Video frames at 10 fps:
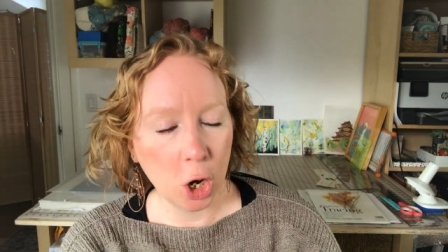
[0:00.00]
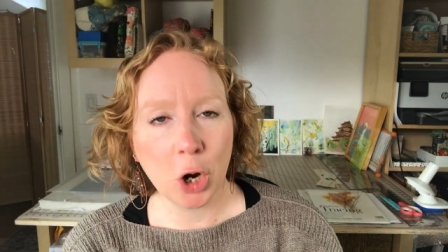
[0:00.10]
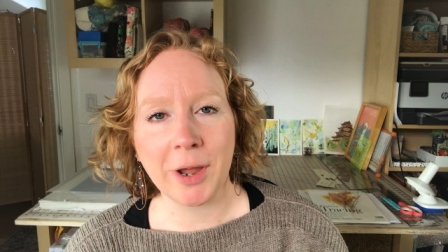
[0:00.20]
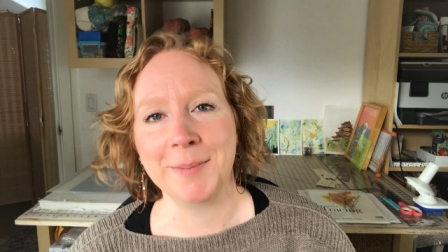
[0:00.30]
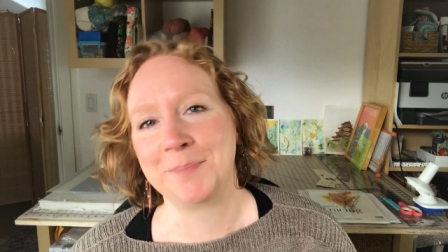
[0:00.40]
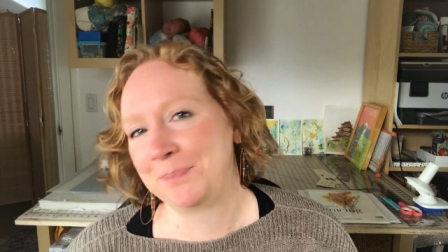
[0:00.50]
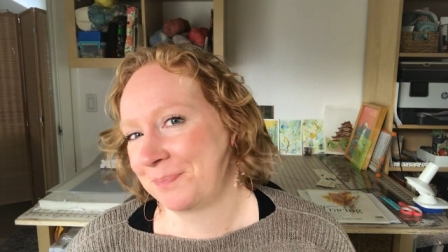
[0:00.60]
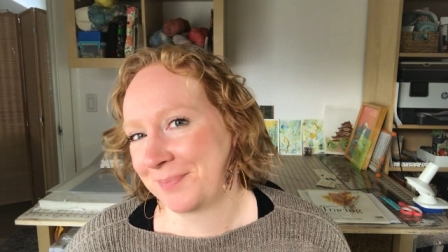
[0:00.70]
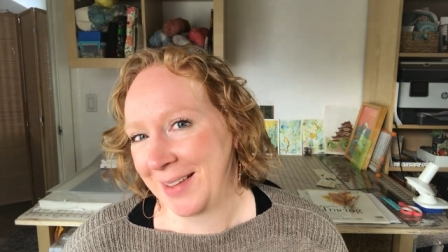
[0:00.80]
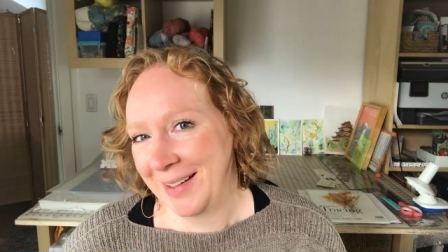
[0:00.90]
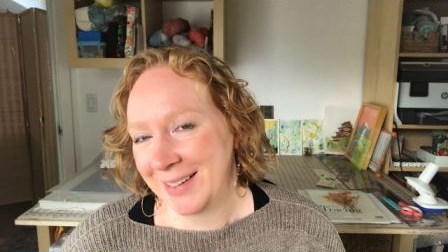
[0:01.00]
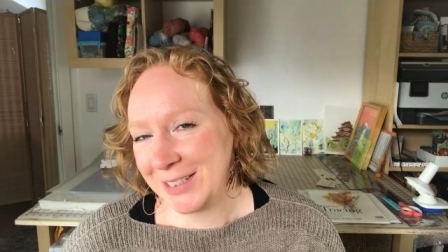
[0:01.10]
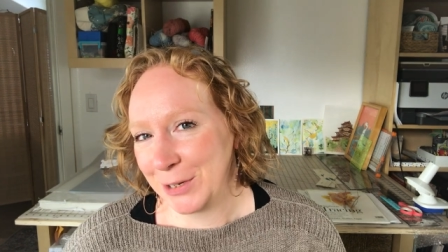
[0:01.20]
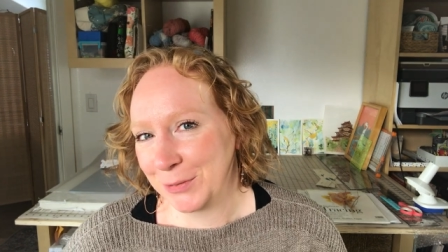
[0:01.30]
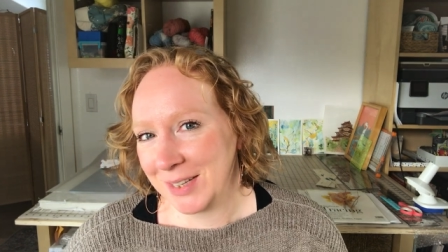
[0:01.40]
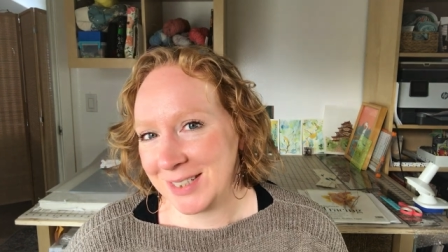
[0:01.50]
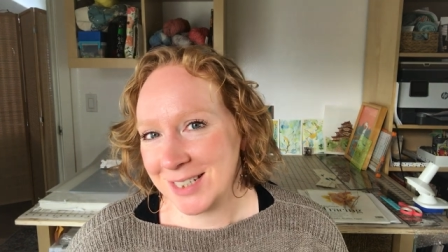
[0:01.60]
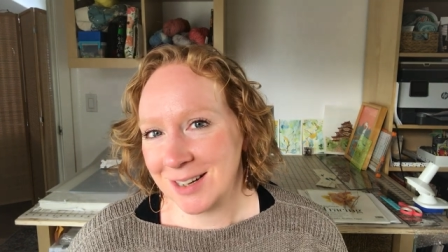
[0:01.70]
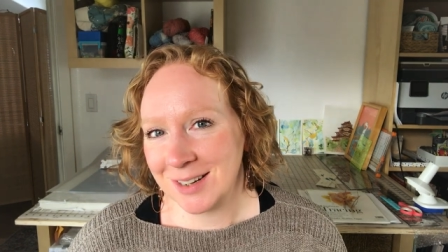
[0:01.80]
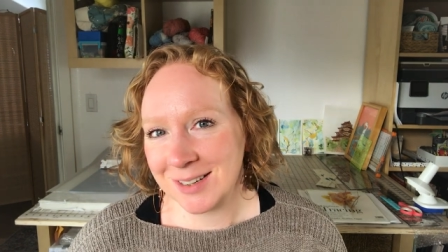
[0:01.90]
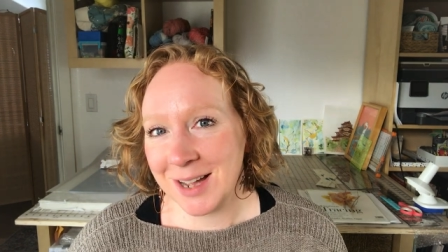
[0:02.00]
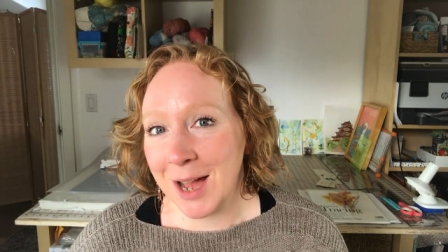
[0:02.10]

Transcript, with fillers: Okay, so let's talk